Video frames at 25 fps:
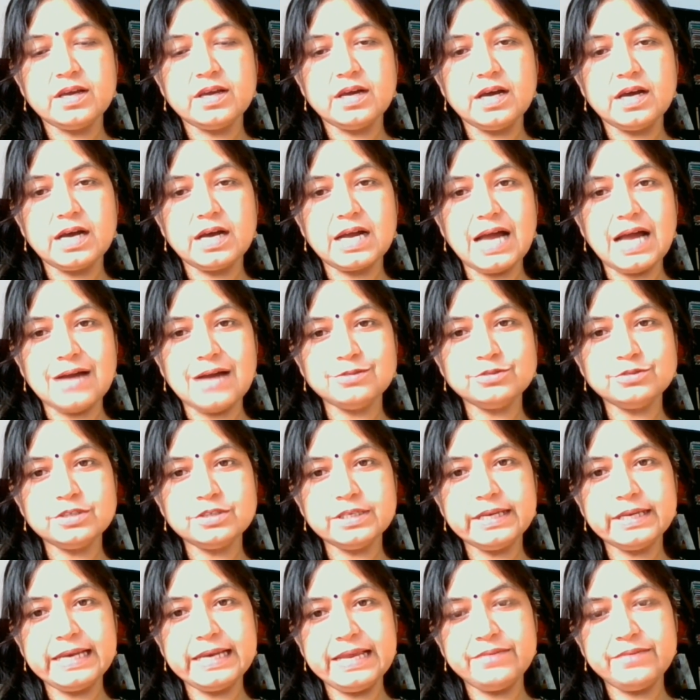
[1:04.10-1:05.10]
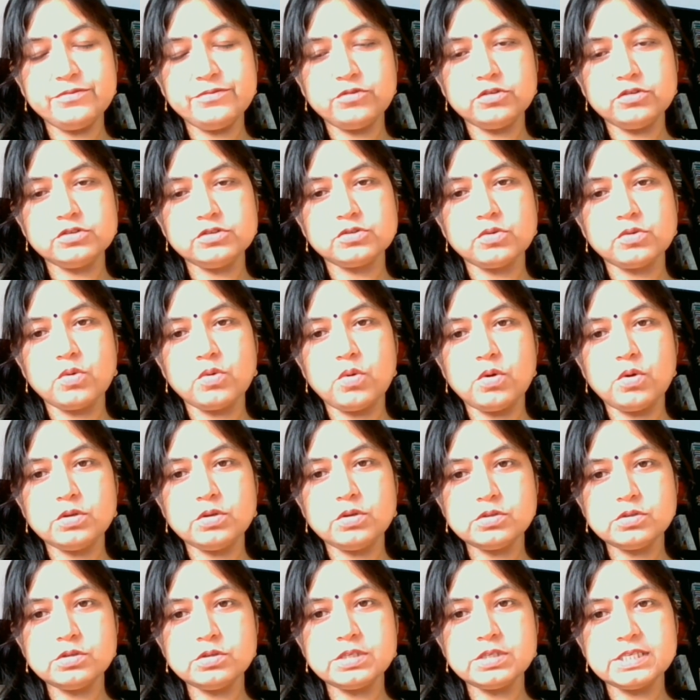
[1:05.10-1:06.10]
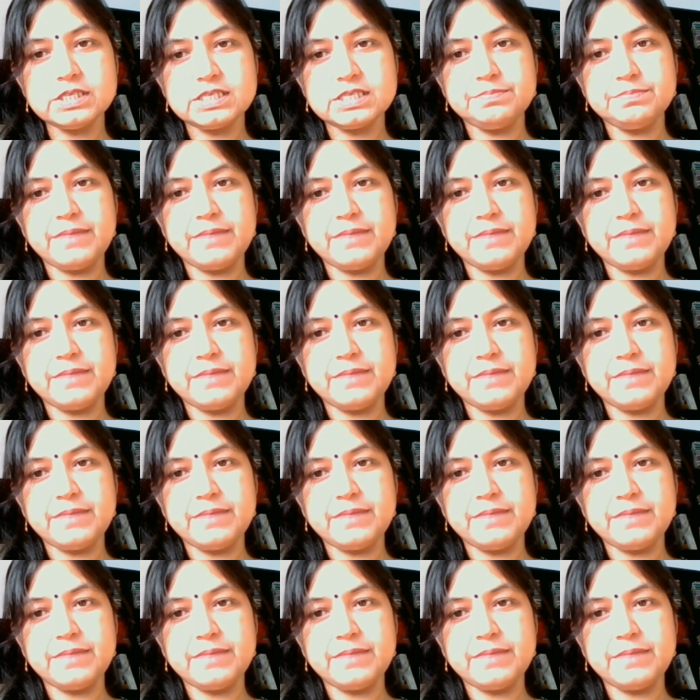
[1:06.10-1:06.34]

a counterclaim was also set